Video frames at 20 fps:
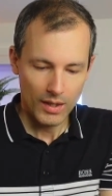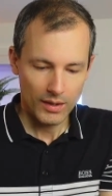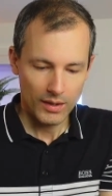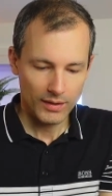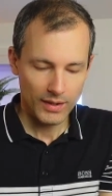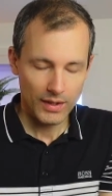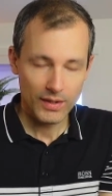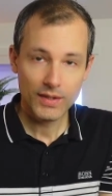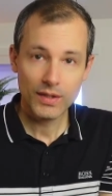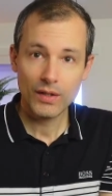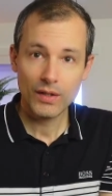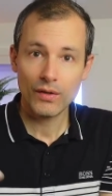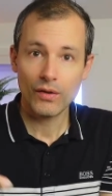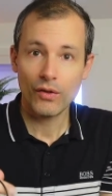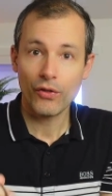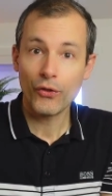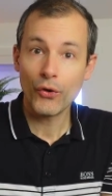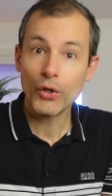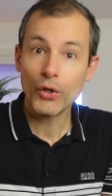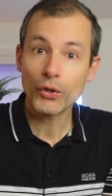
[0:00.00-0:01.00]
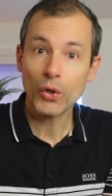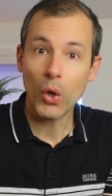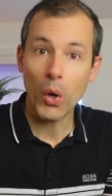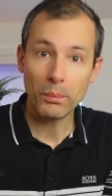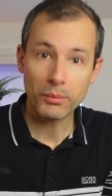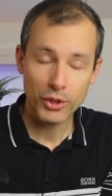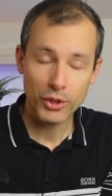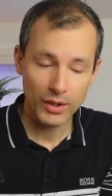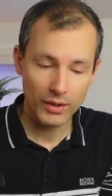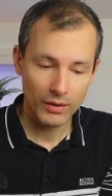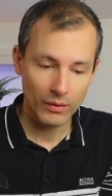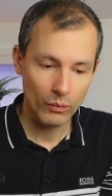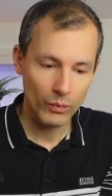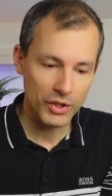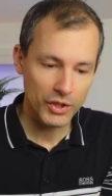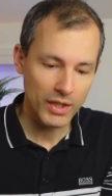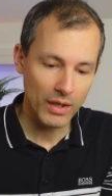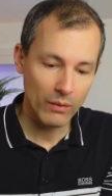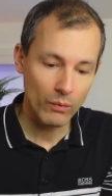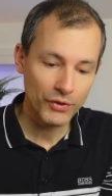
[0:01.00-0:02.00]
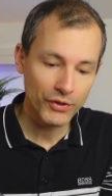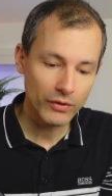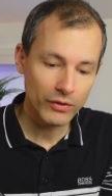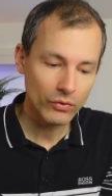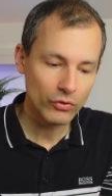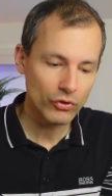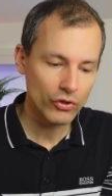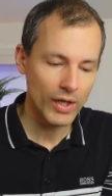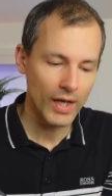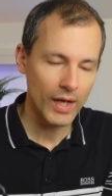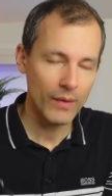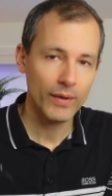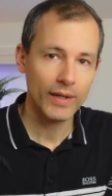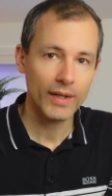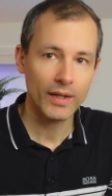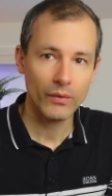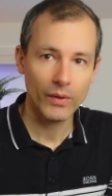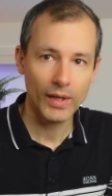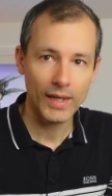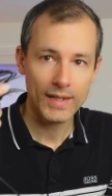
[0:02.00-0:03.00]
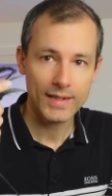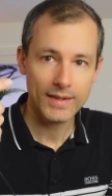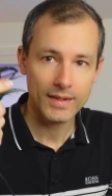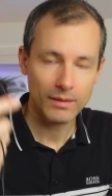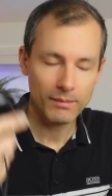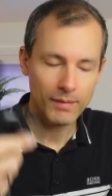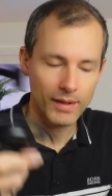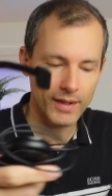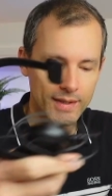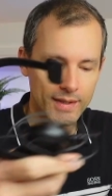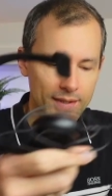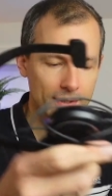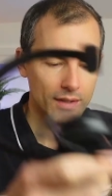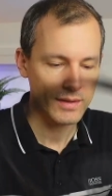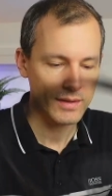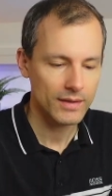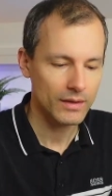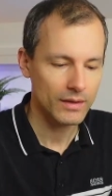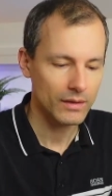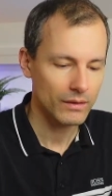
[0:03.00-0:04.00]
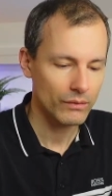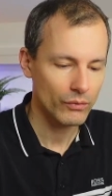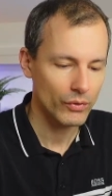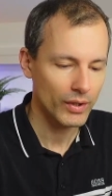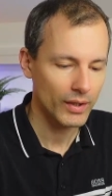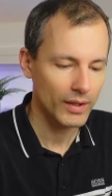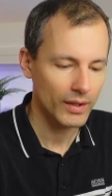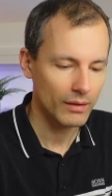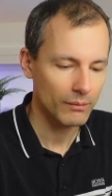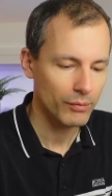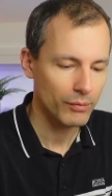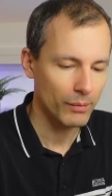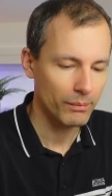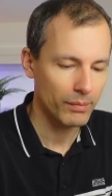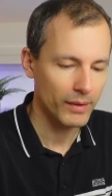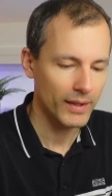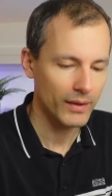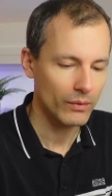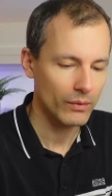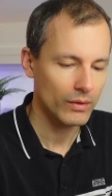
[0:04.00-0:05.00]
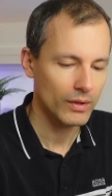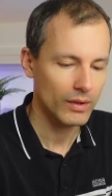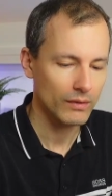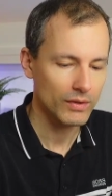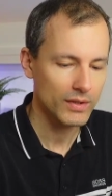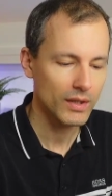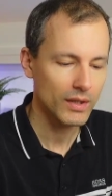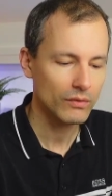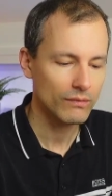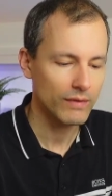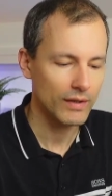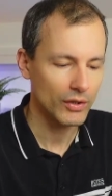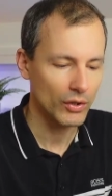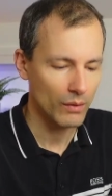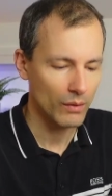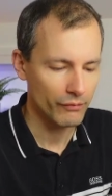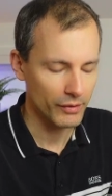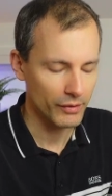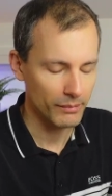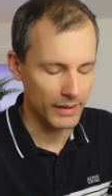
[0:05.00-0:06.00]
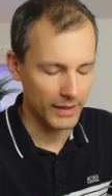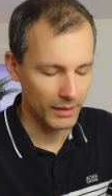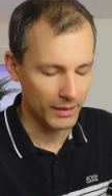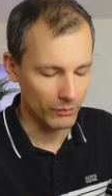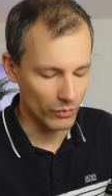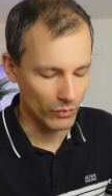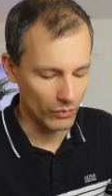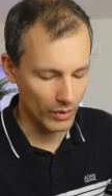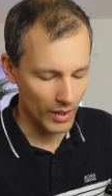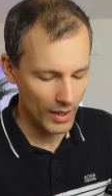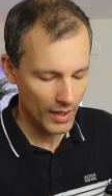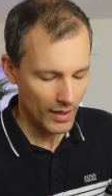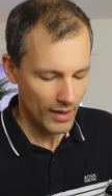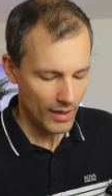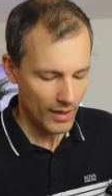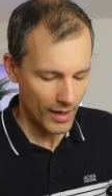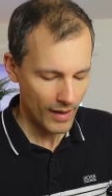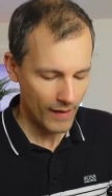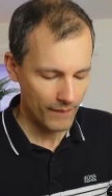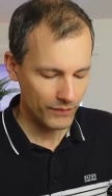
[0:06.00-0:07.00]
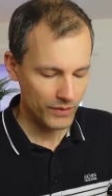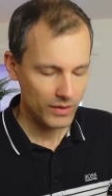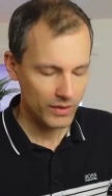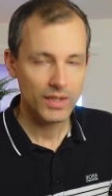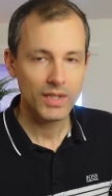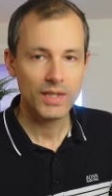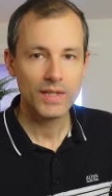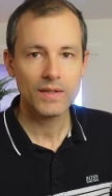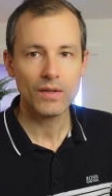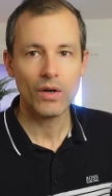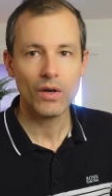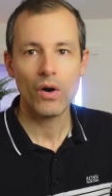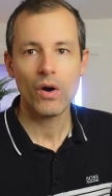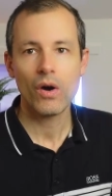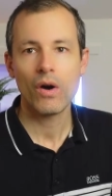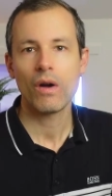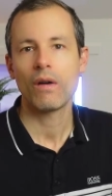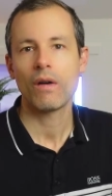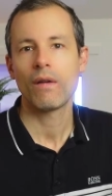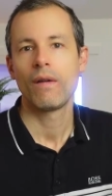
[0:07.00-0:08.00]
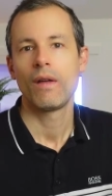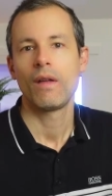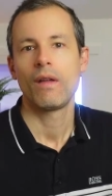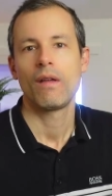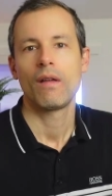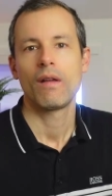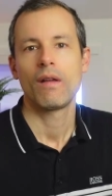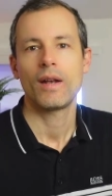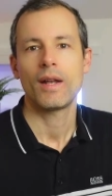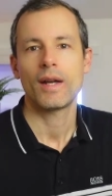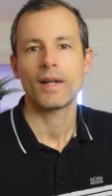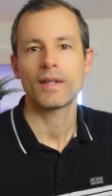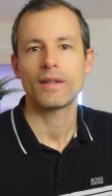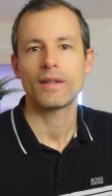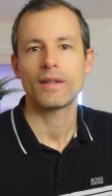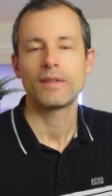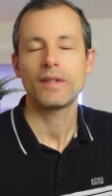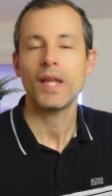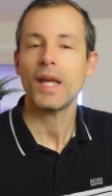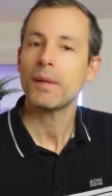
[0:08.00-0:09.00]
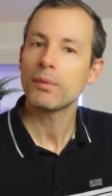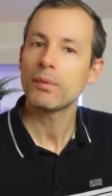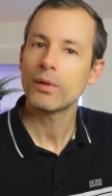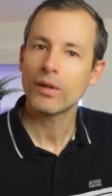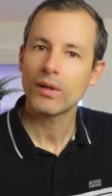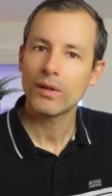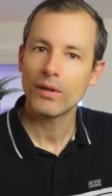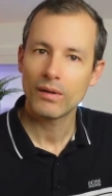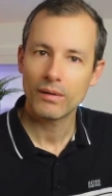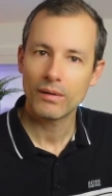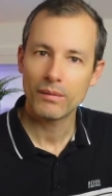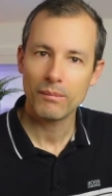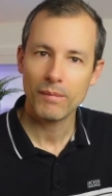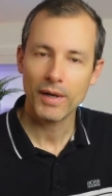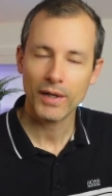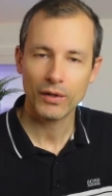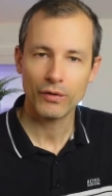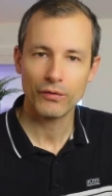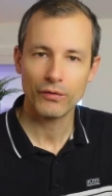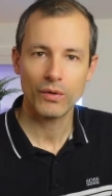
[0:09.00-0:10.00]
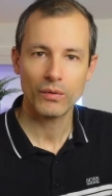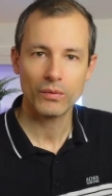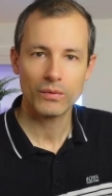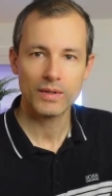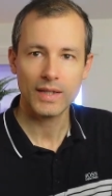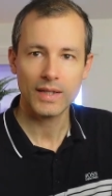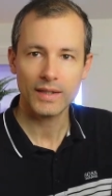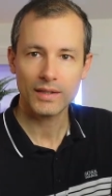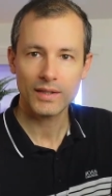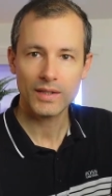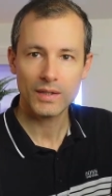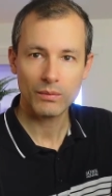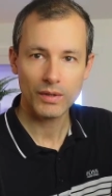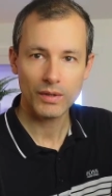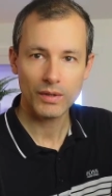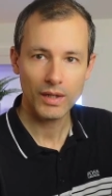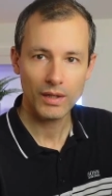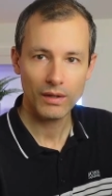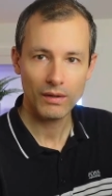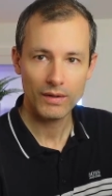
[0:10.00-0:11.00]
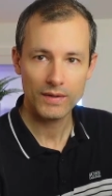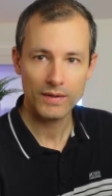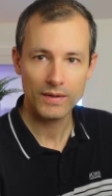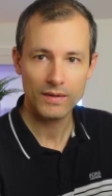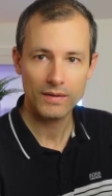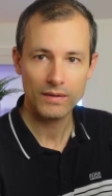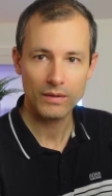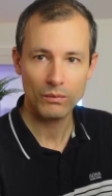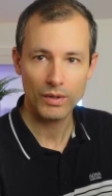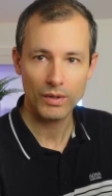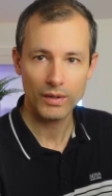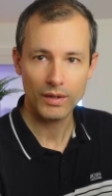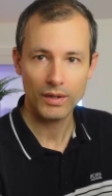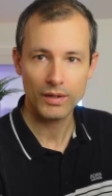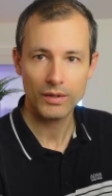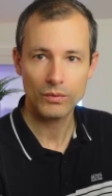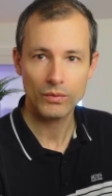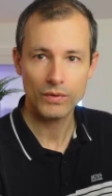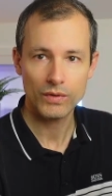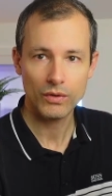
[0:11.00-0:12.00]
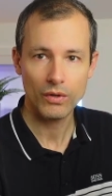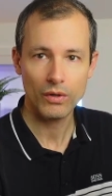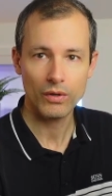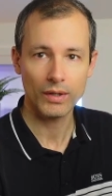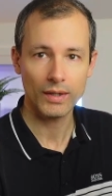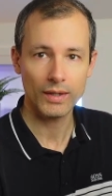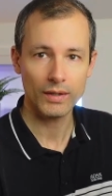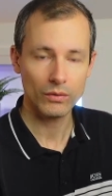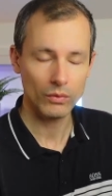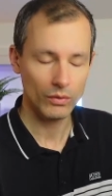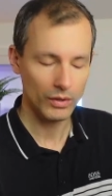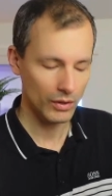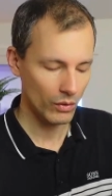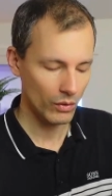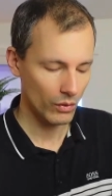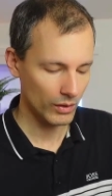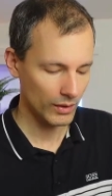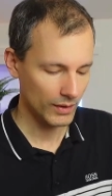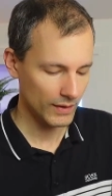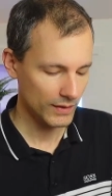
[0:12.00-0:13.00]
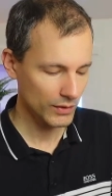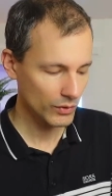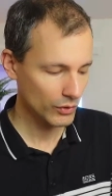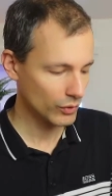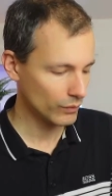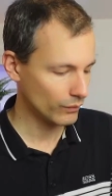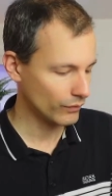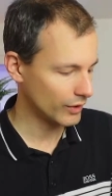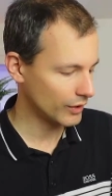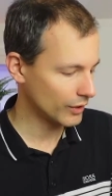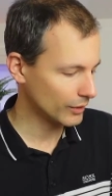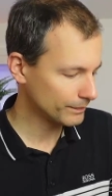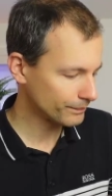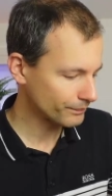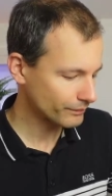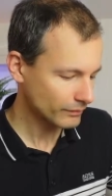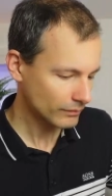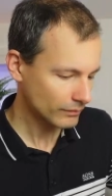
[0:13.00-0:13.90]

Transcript: There is a third option which I wanted to try when I realized that my headset is not working properly or not, was not very comfortable anymore. And these are like table microphones like this one here. This is the one I use currently to record this YouTube video.